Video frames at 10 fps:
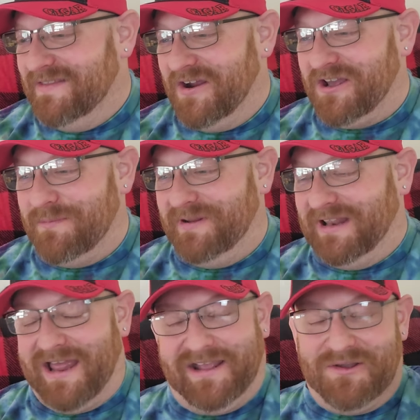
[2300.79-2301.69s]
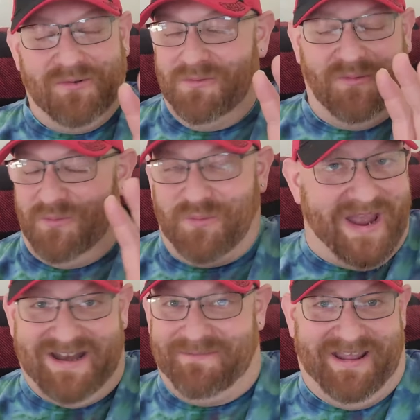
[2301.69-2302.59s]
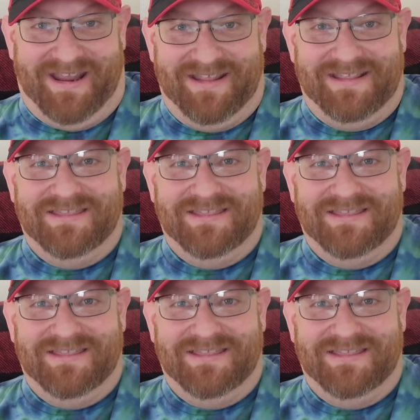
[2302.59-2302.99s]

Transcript: they're going to be like, wait a minute.